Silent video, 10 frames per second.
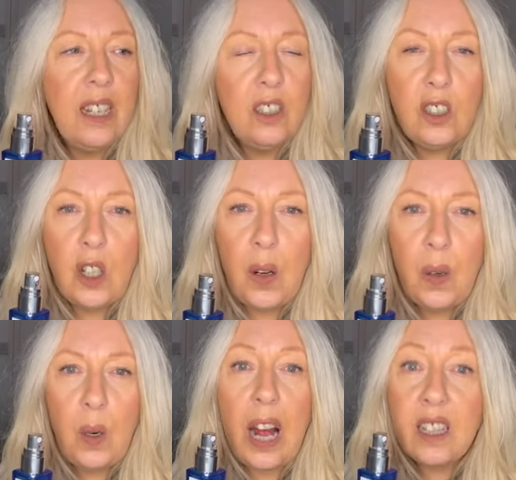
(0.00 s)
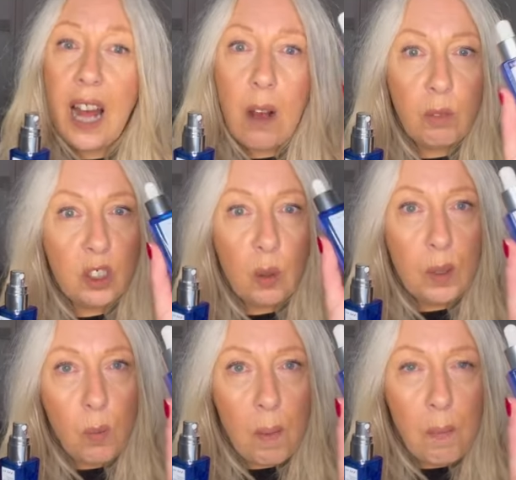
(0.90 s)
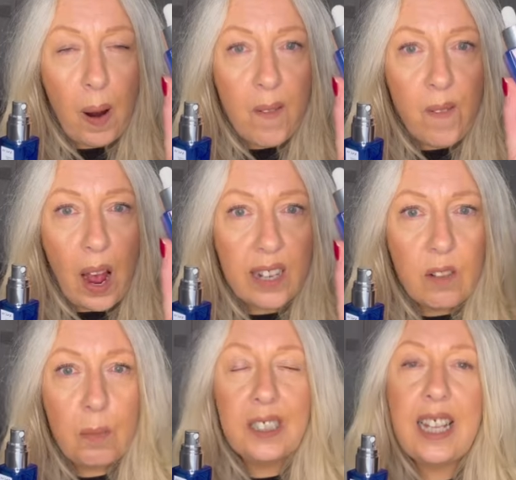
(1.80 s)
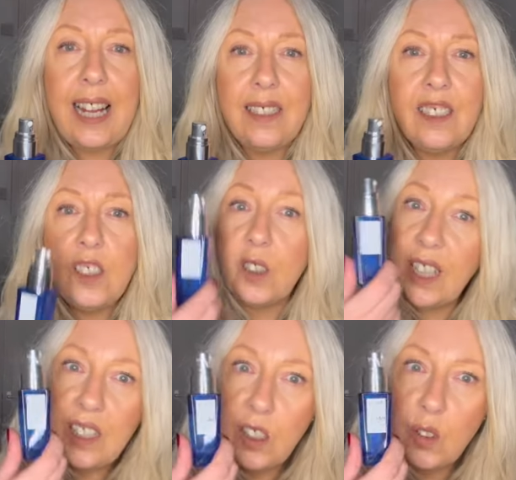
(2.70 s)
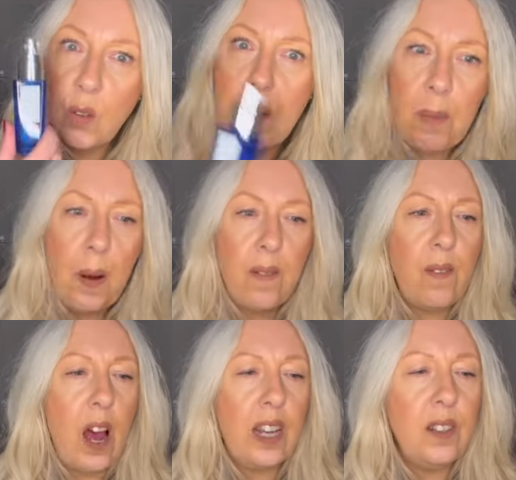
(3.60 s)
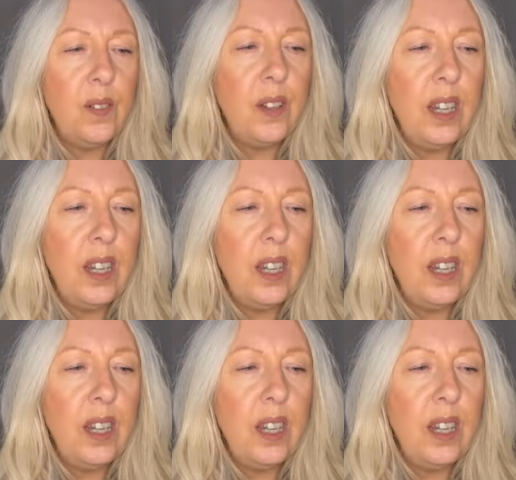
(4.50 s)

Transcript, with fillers: So, and that was only 1.5%. So this is 3.5.